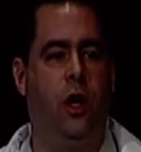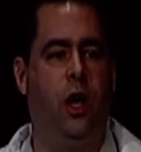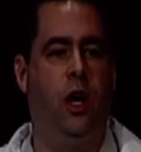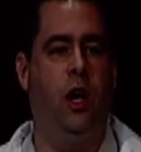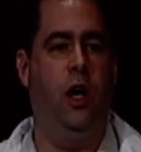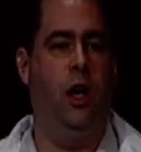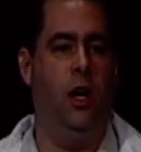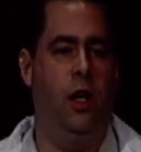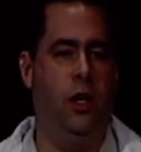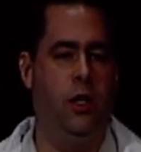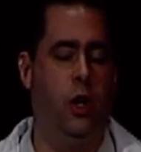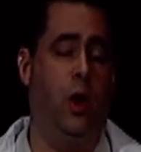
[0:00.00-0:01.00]

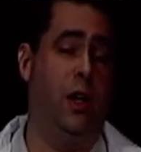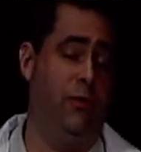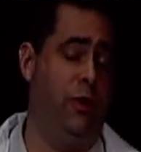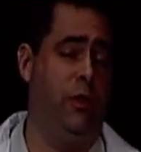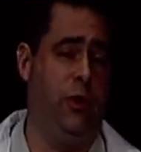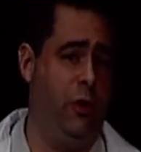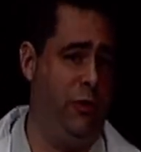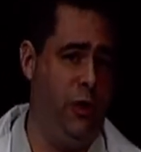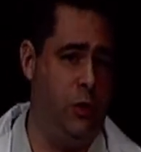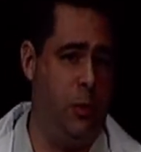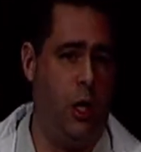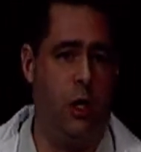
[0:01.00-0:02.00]
if you're a
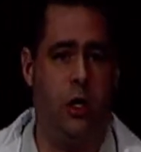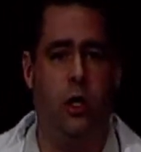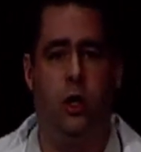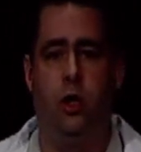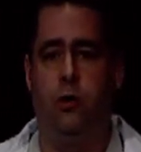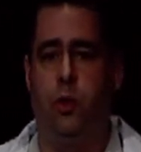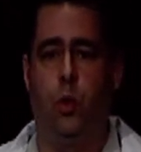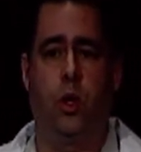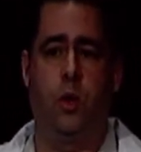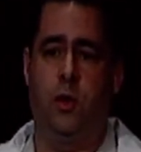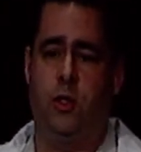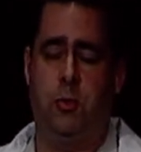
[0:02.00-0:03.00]
field marketer or if you're
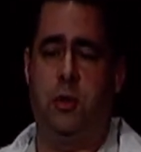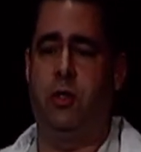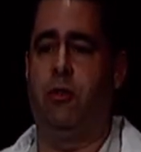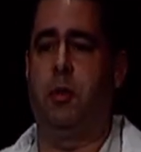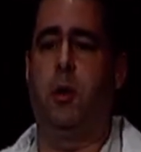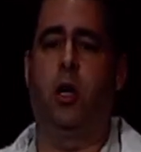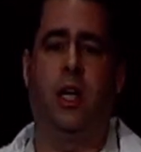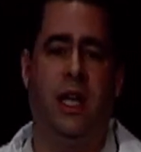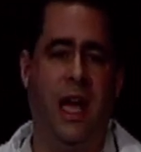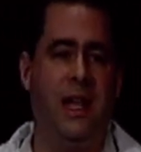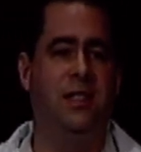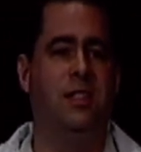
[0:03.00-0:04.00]
working with a specific market,
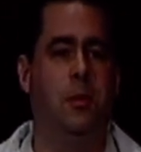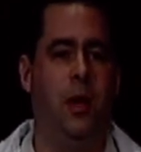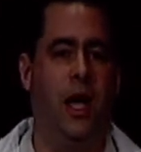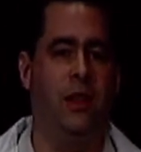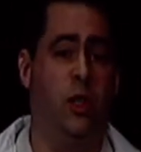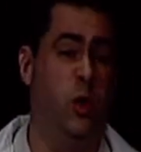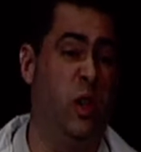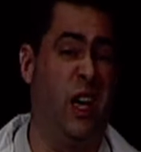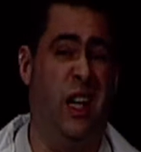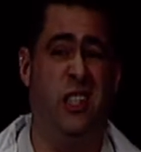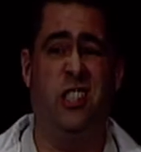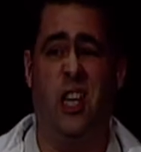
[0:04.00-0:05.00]
getting someone out there who can
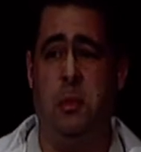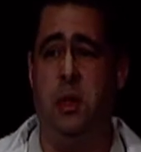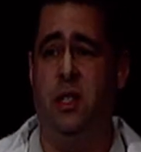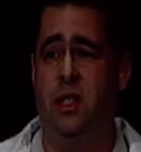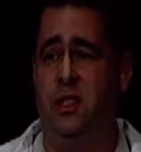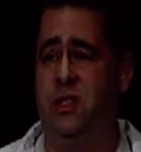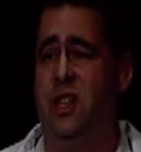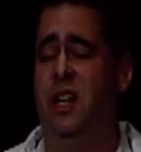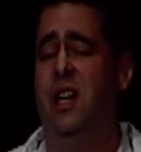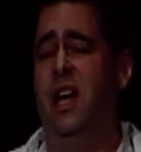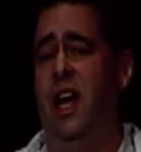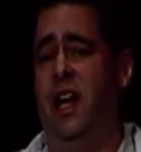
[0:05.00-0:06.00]
kind of champion this
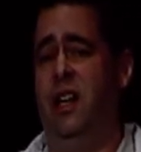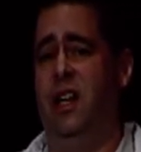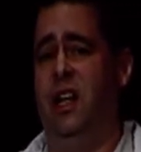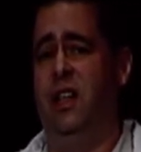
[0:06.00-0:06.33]
and